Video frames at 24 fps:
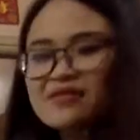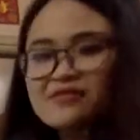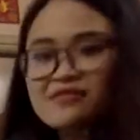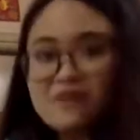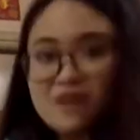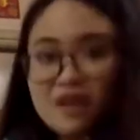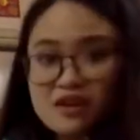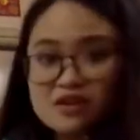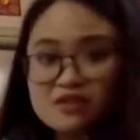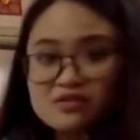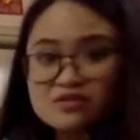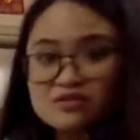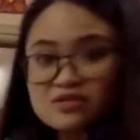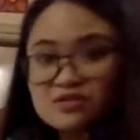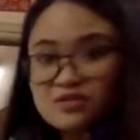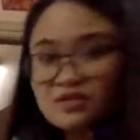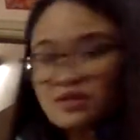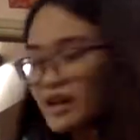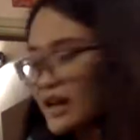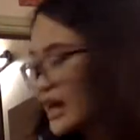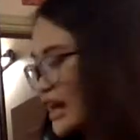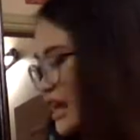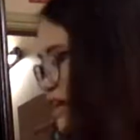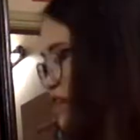felt
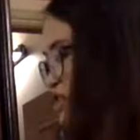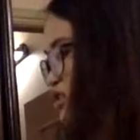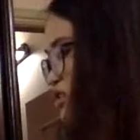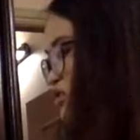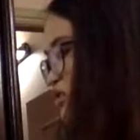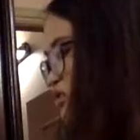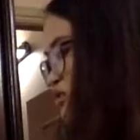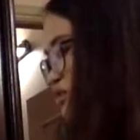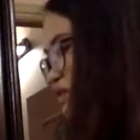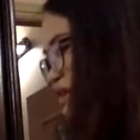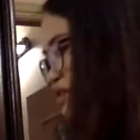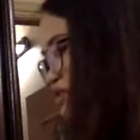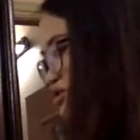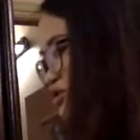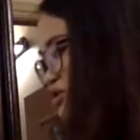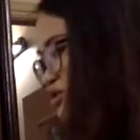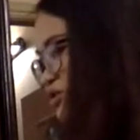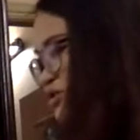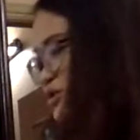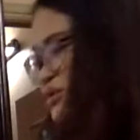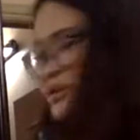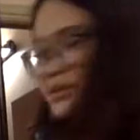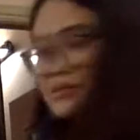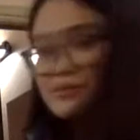
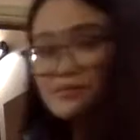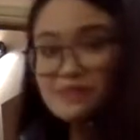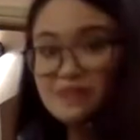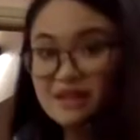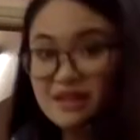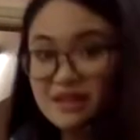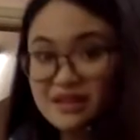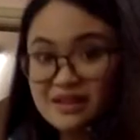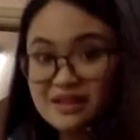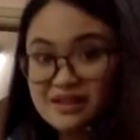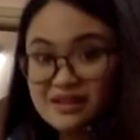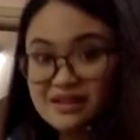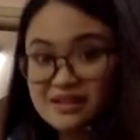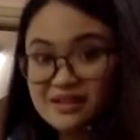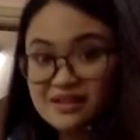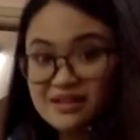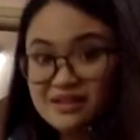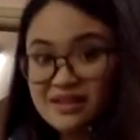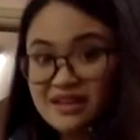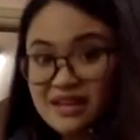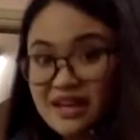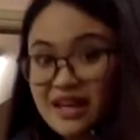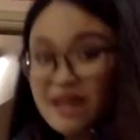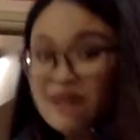encouraged because
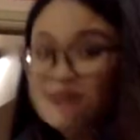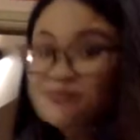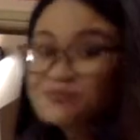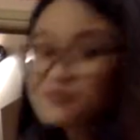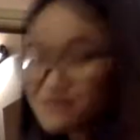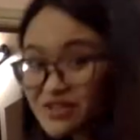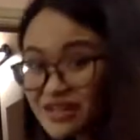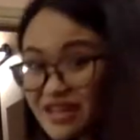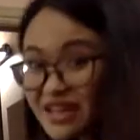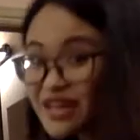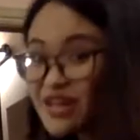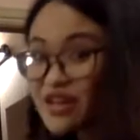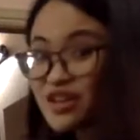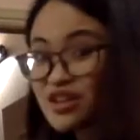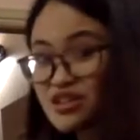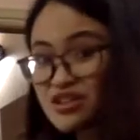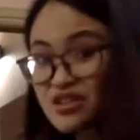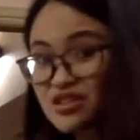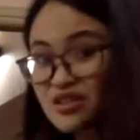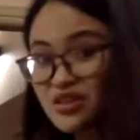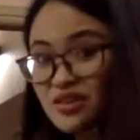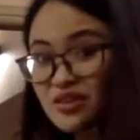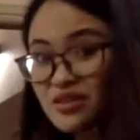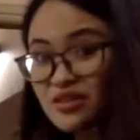if she could
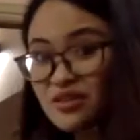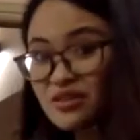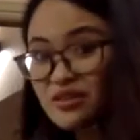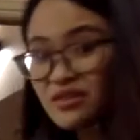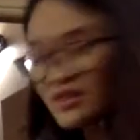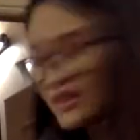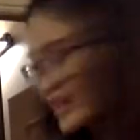do,